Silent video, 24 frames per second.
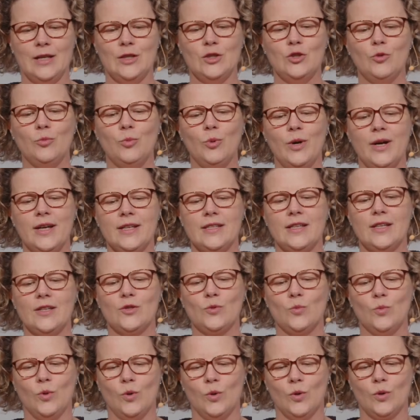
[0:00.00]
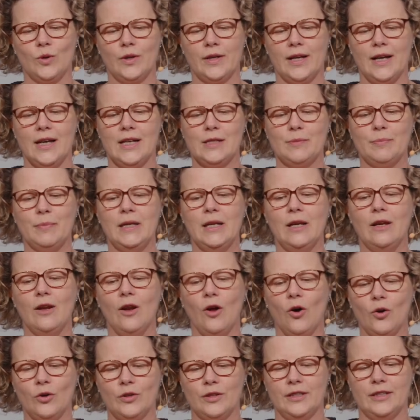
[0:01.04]
Dubueze's work has been
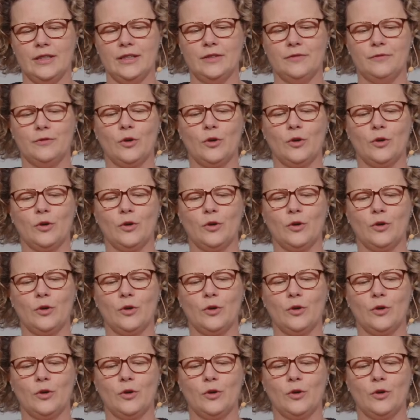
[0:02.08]
lauded